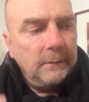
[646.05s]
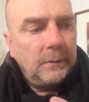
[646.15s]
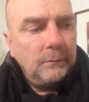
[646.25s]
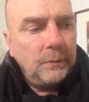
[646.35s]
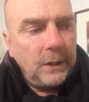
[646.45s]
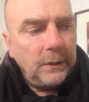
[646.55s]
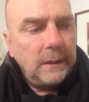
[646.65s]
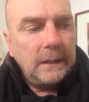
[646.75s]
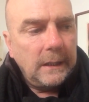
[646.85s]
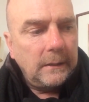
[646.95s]
the, the
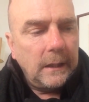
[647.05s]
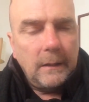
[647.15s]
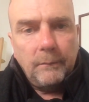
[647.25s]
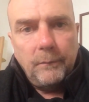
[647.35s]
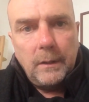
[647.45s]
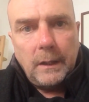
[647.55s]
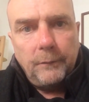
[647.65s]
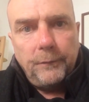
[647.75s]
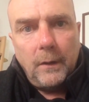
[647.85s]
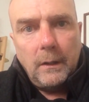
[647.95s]
other thing that um,
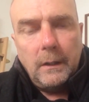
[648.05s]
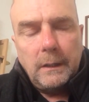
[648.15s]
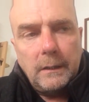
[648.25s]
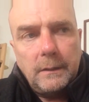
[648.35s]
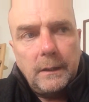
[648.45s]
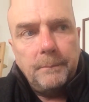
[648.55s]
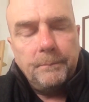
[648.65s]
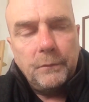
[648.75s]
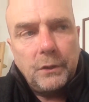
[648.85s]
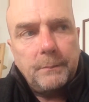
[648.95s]
that follow, that
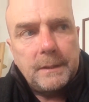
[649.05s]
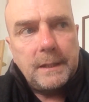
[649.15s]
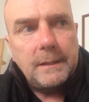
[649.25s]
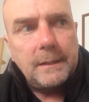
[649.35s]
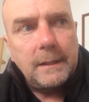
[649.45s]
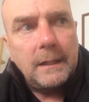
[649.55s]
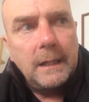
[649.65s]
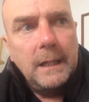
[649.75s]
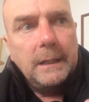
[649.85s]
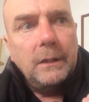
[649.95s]
um, Zuckerman says is that
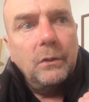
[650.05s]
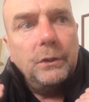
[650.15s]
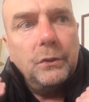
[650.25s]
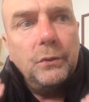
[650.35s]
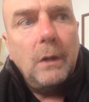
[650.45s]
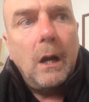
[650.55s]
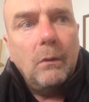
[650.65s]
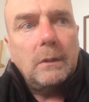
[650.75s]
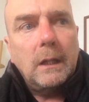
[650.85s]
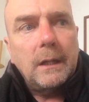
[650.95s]
you know you do
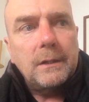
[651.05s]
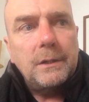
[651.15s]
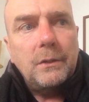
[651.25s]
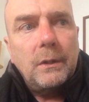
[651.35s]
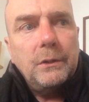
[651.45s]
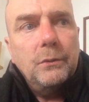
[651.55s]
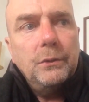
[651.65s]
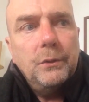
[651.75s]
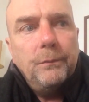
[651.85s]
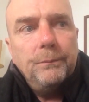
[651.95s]
outlines, you know, and you
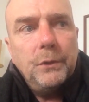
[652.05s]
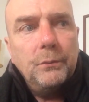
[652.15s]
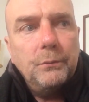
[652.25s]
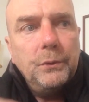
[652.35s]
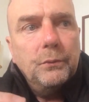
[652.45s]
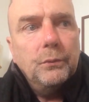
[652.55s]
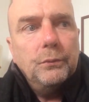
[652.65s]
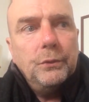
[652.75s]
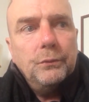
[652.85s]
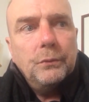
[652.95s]
you you you
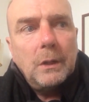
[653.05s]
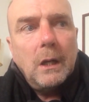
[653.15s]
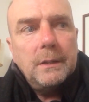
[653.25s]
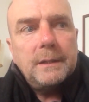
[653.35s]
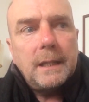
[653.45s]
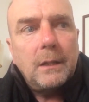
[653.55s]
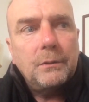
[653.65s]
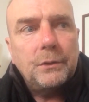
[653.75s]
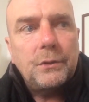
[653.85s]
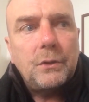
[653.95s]
you set
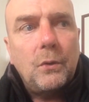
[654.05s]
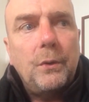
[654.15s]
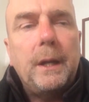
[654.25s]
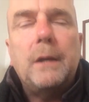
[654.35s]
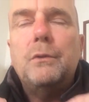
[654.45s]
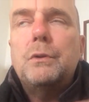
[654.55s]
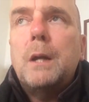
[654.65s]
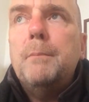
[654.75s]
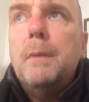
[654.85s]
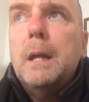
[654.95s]
out your story and you
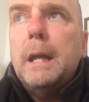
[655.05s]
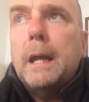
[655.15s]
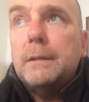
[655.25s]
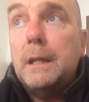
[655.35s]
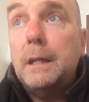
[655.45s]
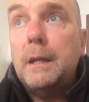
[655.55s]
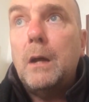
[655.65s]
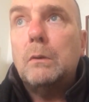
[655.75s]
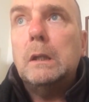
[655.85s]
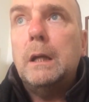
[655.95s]
try and as in an
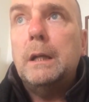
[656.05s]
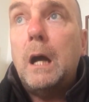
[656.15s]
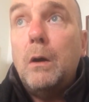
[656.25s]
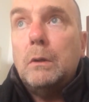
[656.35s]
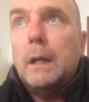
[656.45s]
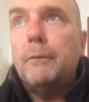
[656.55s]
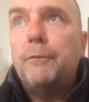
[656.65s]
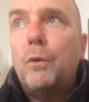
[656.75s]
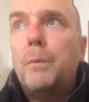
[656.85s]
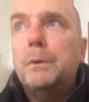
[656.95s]
out, in outline
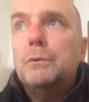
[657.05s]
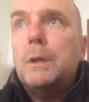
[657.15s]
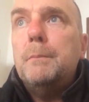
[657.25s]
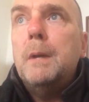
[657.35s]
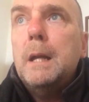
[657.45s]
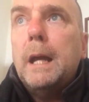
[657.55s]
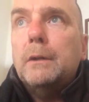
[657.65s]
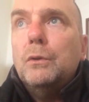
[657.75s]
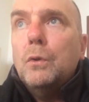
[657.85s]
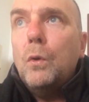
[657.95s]
form, and you try and,
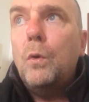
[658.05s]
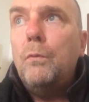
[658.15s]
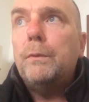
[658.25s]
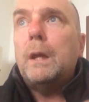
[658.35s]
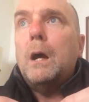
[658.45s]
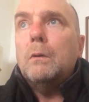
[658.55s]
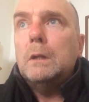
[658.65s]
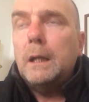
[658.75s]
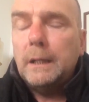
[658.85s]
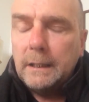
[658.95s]
and you go over the
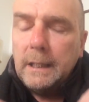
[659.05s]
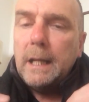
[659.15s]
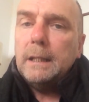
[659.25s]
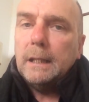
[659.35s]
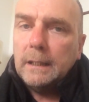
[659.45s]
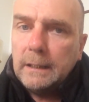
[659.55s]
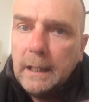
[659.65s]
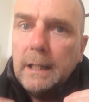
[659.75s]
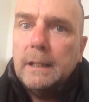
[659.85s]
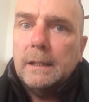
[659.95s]
outline again and
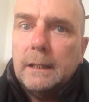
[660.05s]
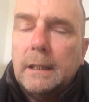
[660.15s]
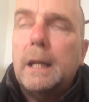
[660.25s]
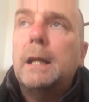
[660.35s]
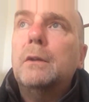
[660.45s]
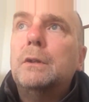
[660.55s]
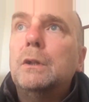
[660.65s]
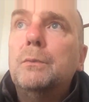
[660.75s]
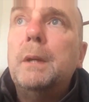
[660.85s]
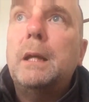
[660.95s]
again and again
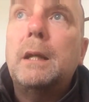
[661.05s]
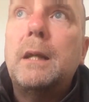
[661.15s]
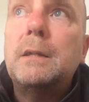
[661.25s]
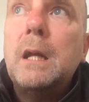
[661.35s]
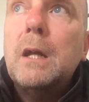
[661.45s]
until you make it as